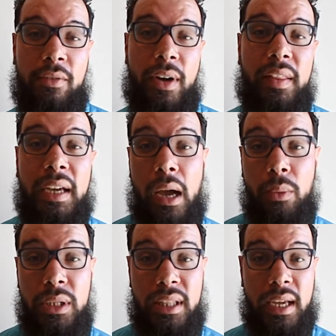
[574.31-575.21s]
Father God,
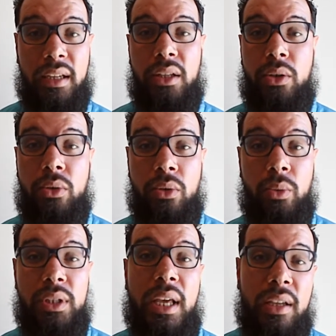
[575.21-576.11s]
we thank you.
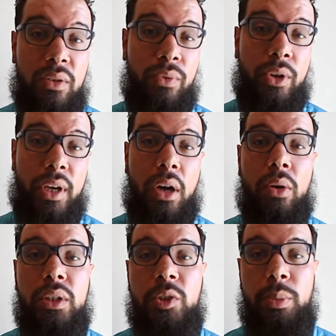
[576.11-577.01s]
We thank you for the
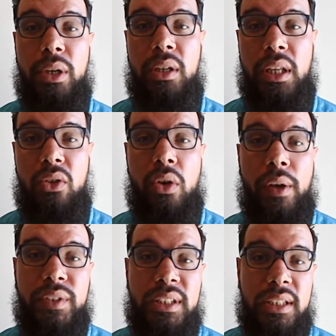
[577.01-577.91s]
Holy Spirit that you
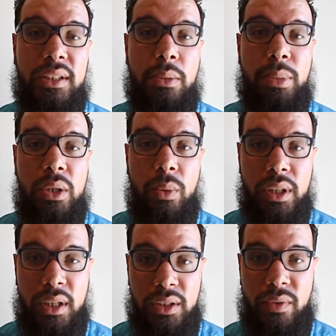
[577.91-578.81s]
have sent to be
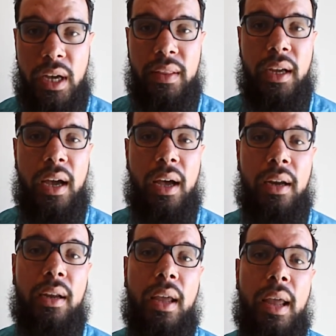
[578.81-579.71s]
with us, Father God.
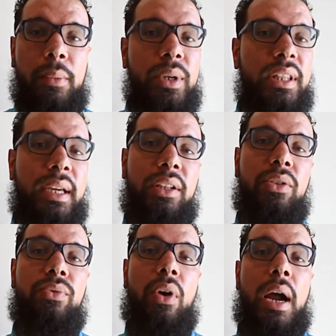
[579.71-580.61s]
And we thank
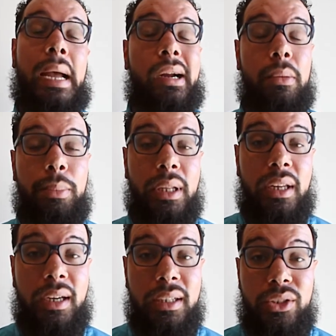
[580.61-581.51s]
you for our
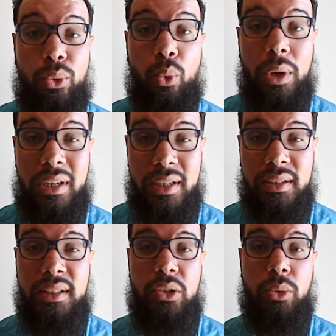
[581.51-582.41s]
ability to
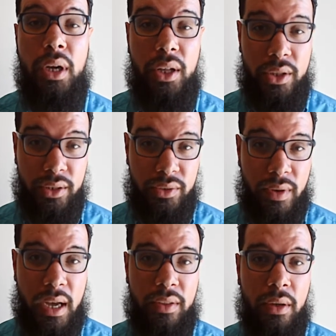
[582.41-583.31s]
witness to others,
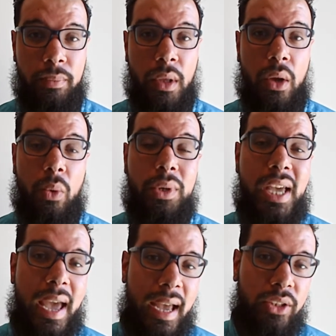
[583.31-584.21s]
Father. We
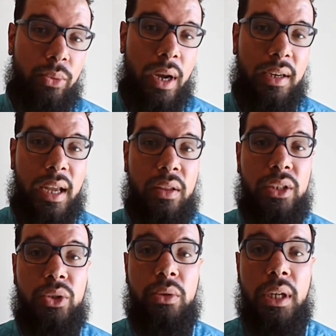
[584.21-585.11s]
ask right now
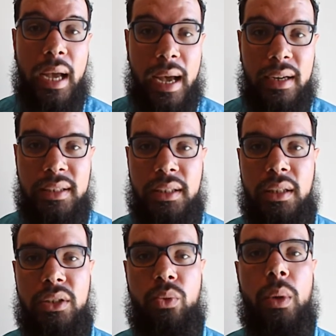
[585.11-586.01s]
that you guide us in
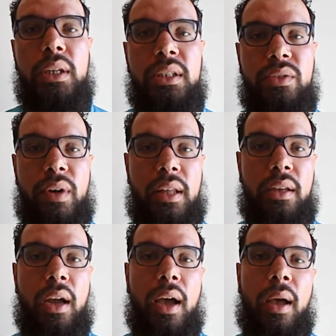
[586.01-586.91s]
this witness, Father
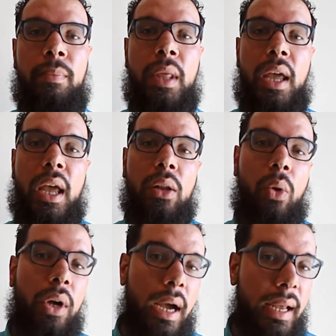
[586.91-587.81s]
God. And
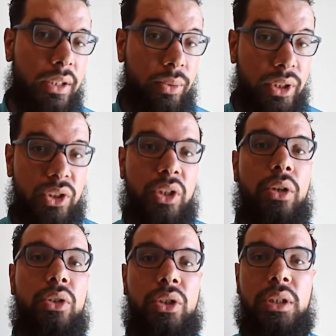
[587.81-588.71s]
Lord God, as we
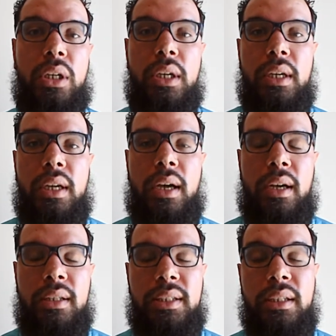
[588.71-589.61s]
search
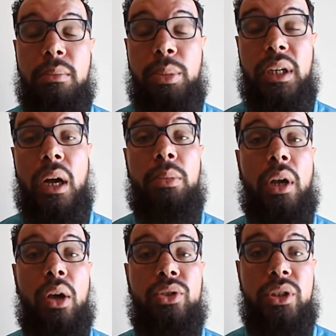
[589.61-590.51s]
uh, to become
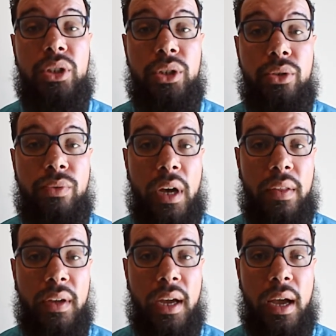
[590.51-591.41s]
closer to you,
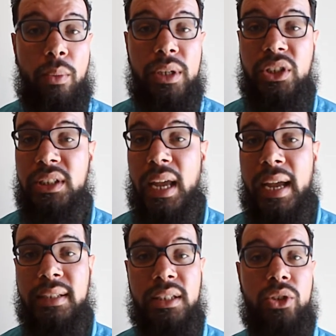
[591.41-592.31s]
Father God, we just
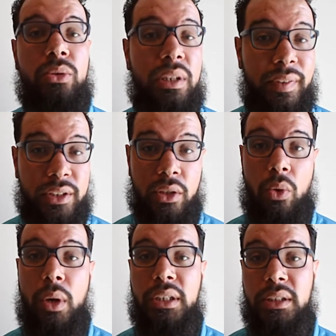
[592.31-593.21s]
ask that you give us the
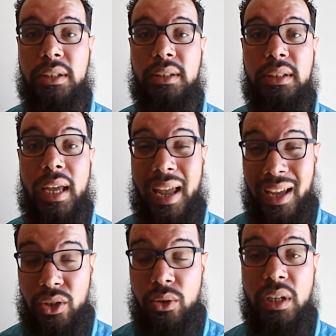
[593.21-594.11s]
questions
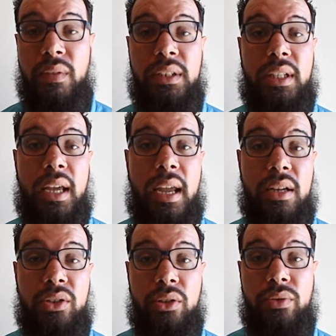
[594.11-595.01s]
and you give us the
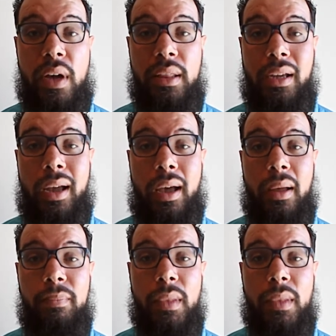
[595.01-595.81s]
answers, Father God.